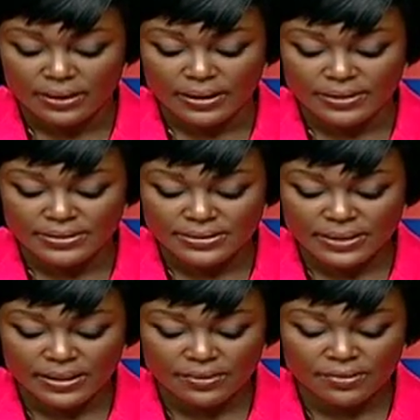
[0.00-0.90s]
can
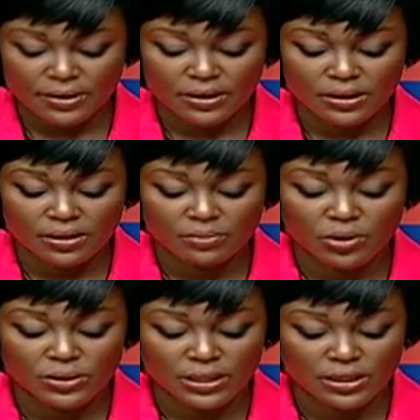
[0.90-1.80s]
start thinking
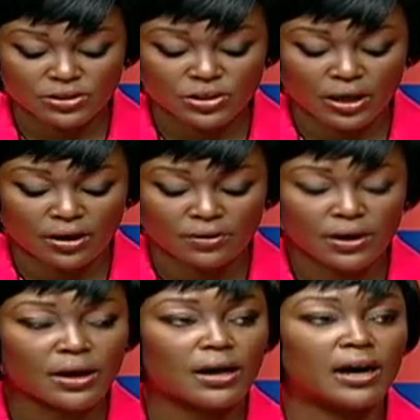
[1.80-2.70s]
about HR
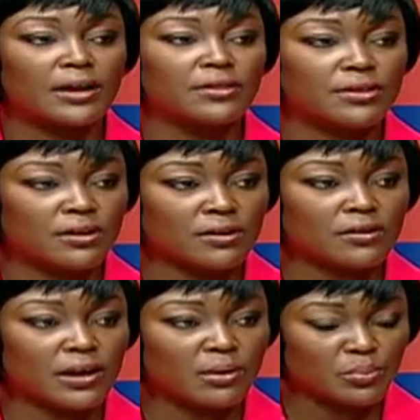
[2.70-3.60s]
and the
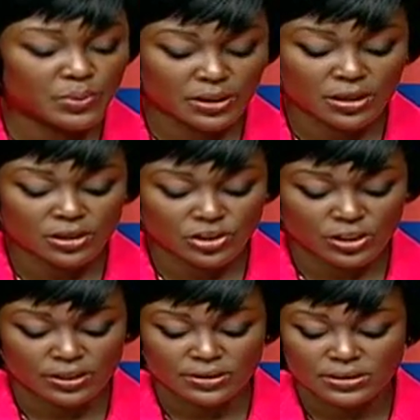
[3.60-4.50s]

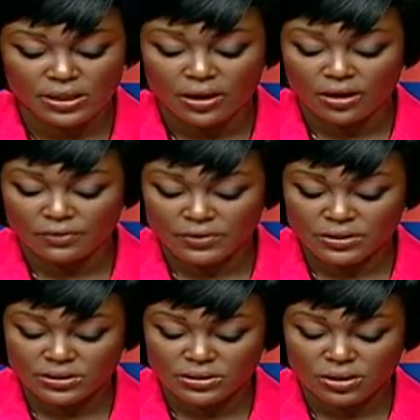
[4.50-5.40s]
implications if it
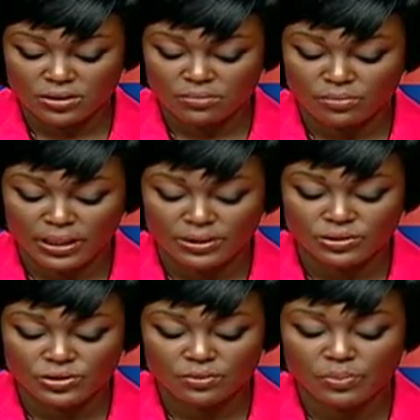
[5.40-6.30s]
is not
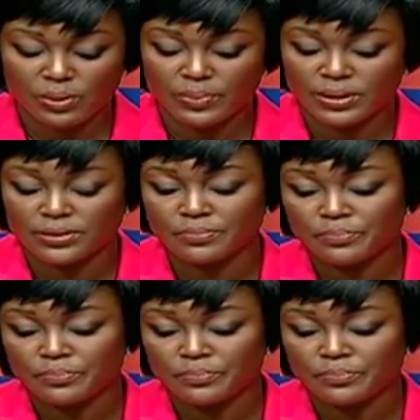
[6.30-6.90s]
managed properly.